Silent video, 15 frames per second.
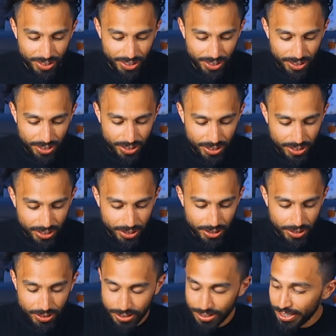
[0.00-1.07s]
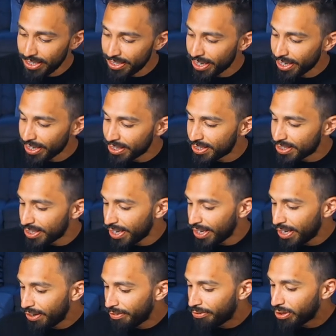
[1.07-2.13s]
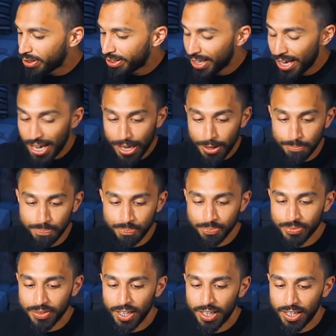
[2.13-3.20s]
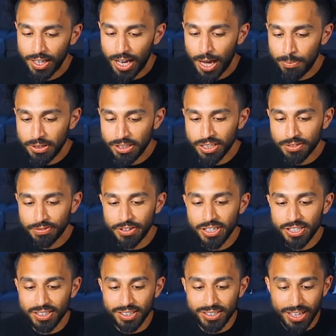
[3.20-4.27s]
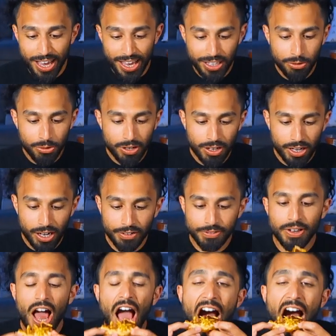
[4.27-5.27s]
Uh, these I can save with that. I'm gonna just finish this egg one off.